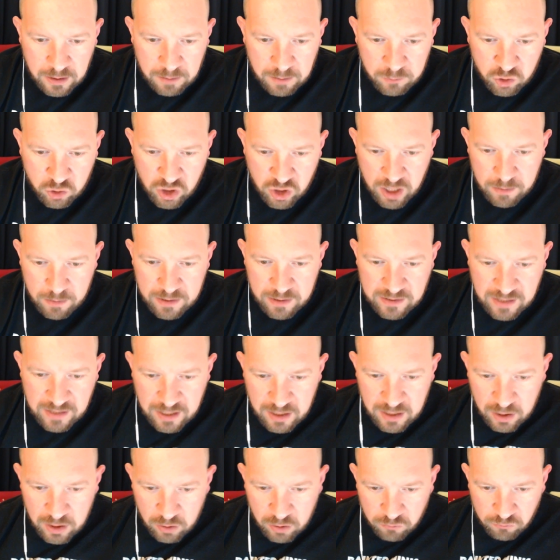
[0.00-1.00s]
Jamie
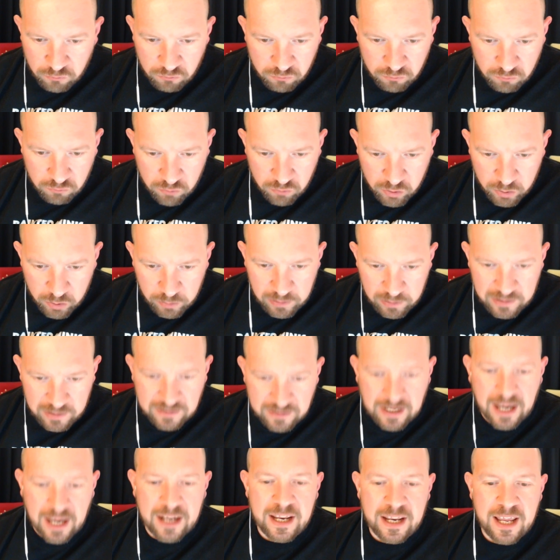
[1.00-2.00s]
saying the rule
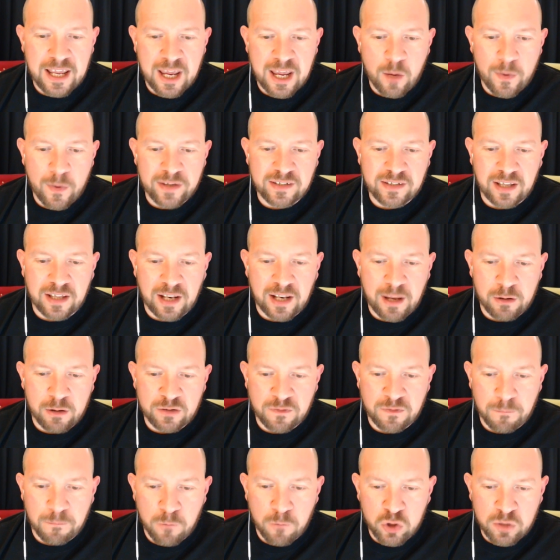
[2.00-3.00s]
set in AOS allows
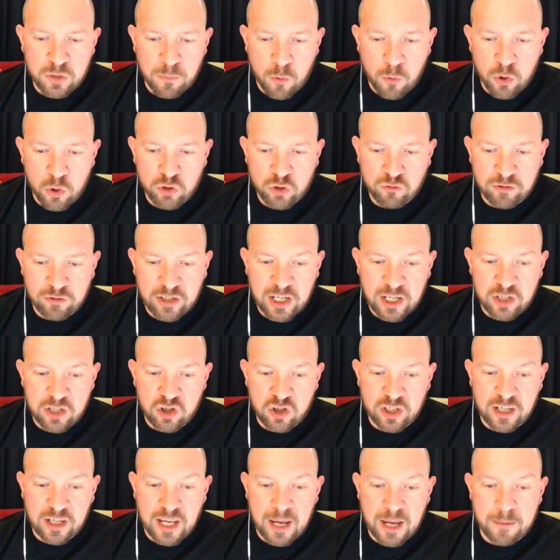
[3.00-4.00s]
for much more
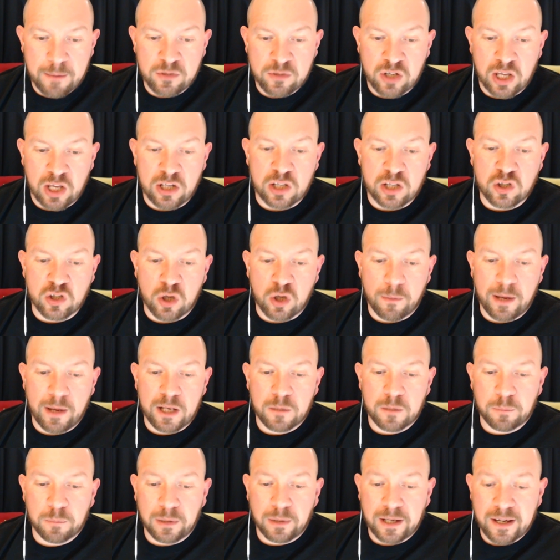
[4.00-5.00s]
strategic games at the top
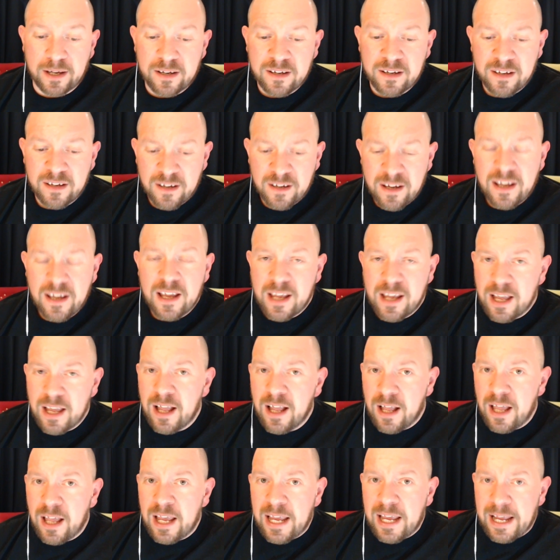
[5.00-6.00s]
end player.
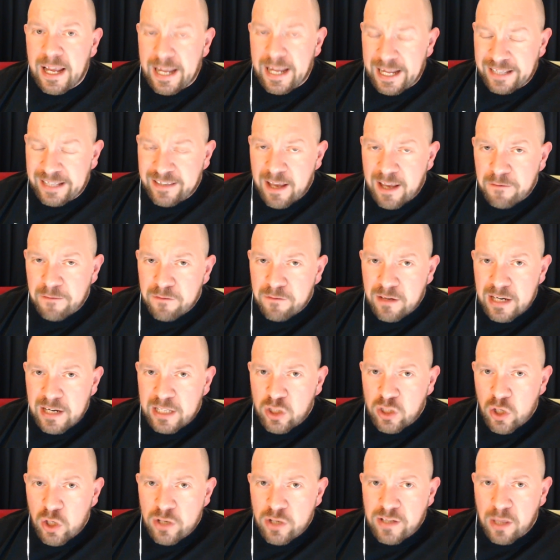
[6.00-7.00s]
It definitely
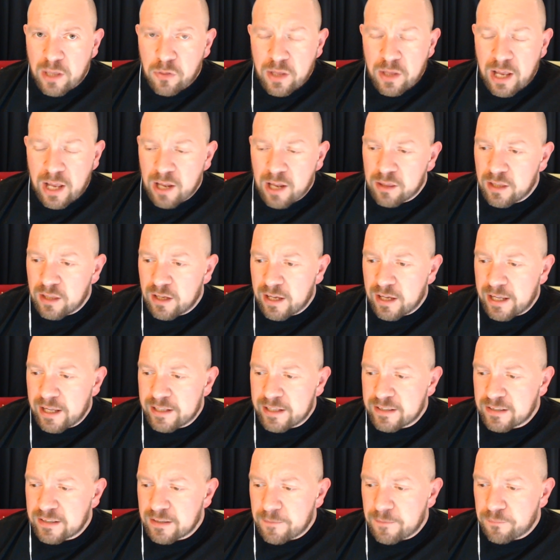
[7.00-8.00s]
does. I think
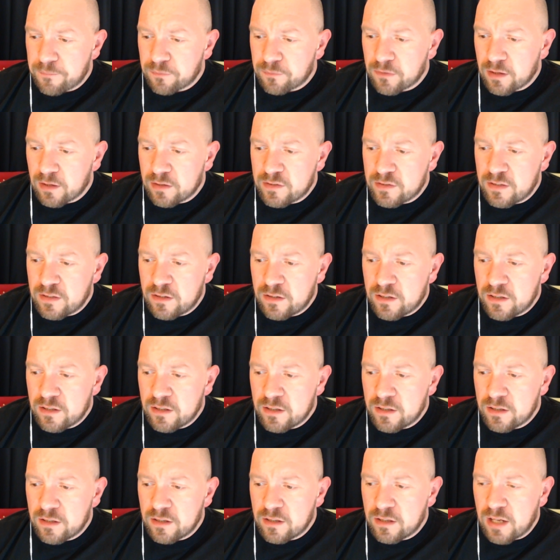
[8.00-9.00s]
it's
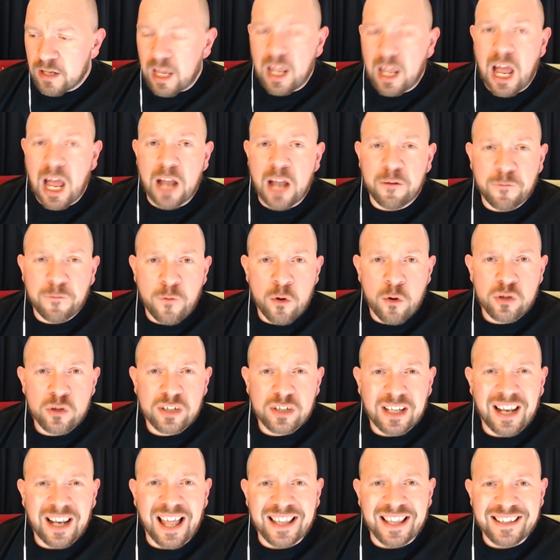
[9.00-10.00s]
at first
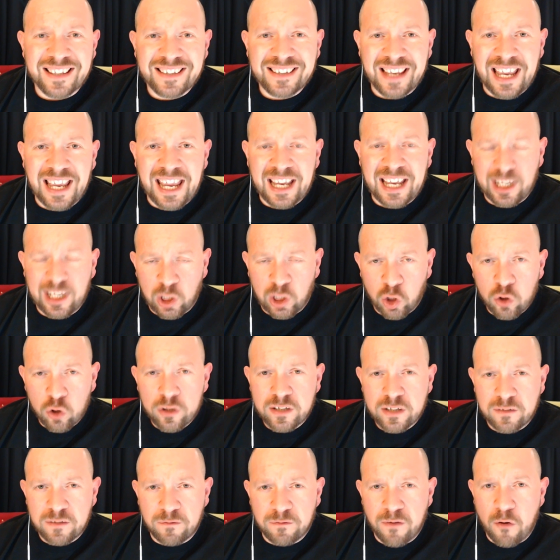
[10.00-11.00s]
glance it
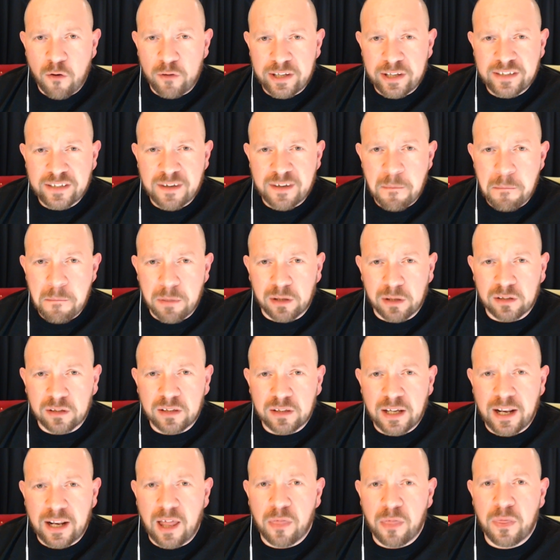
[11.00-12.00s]
looks very simple,
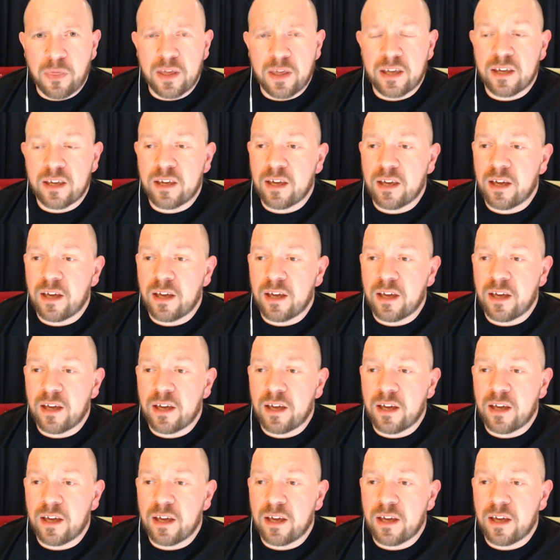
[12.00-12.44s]
and I think